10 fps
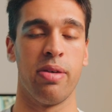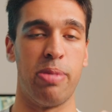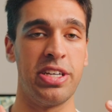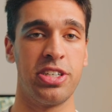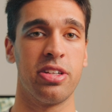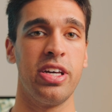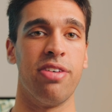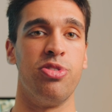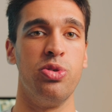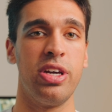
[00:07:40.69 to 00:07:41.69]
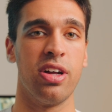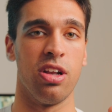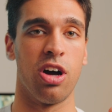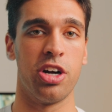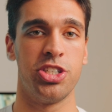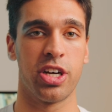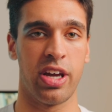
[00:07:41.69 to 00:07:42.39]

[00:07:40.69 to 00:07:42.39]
Basically, if you need a larger